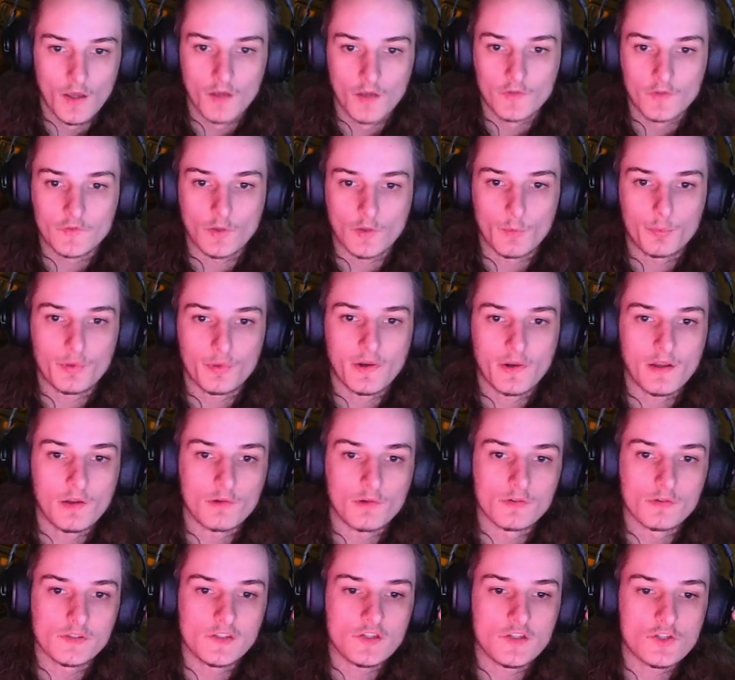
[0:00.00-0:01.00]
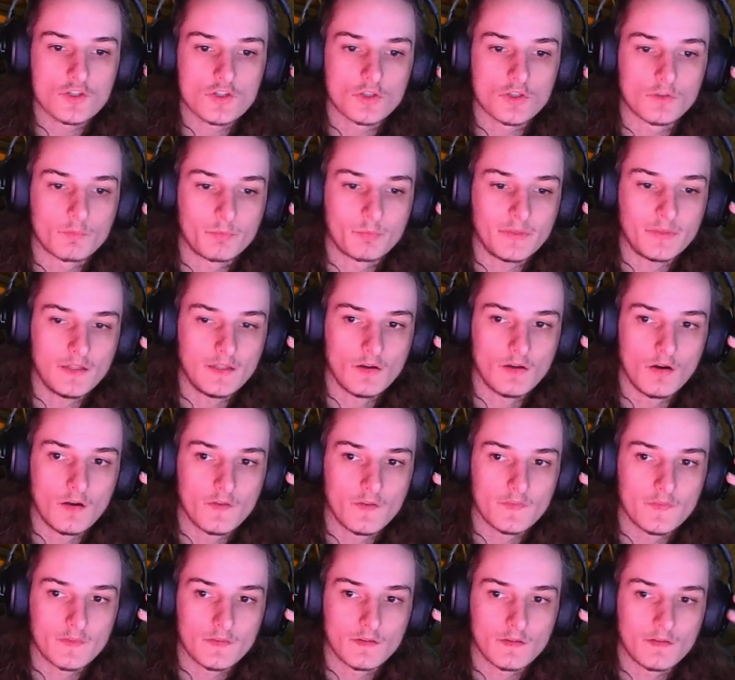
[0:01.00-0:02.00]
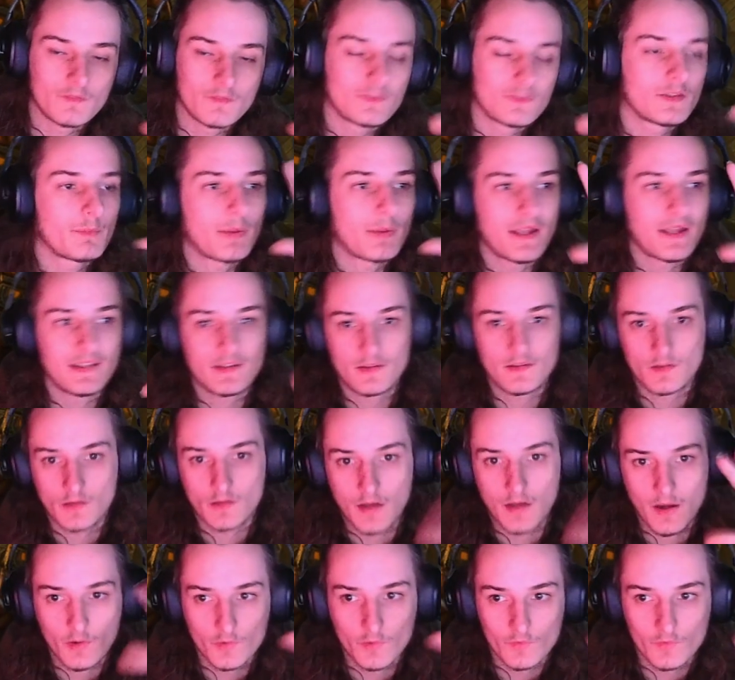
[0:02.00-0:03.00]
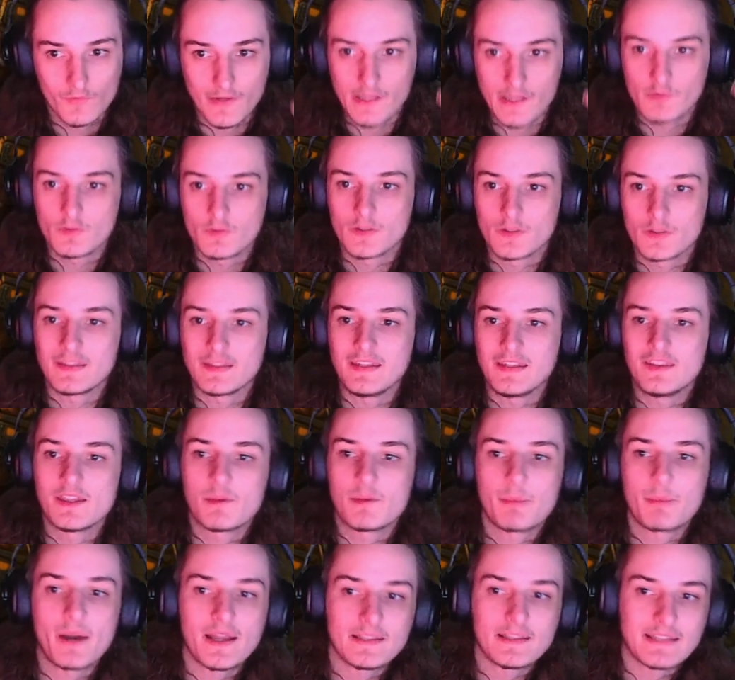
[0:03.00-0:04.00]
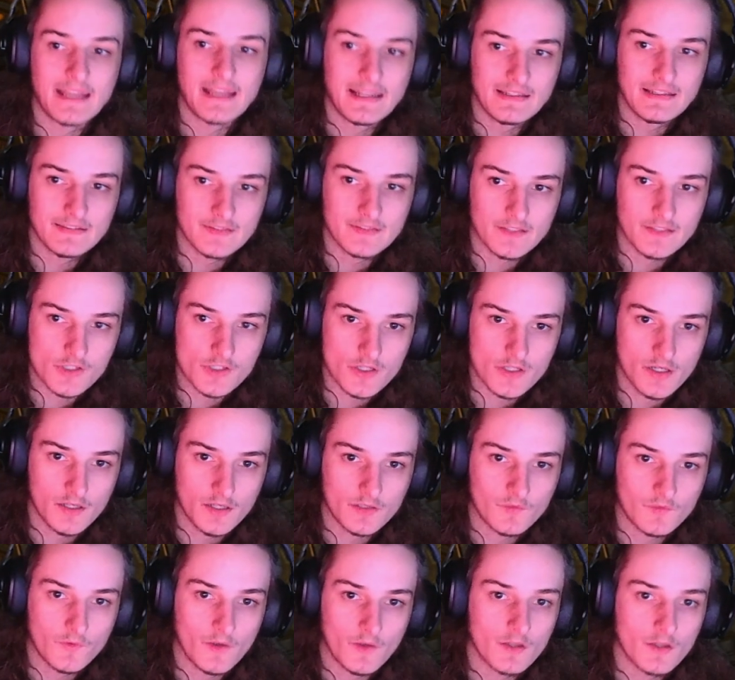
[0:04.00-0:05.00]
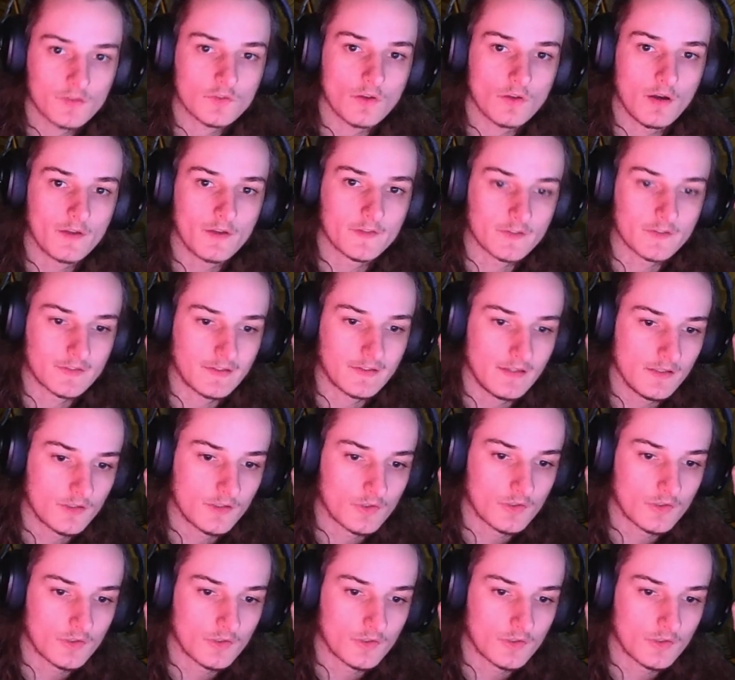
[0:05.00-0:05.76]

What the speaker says: So priority should be on, depending how you value it, either buying the Alistar shards first or the skill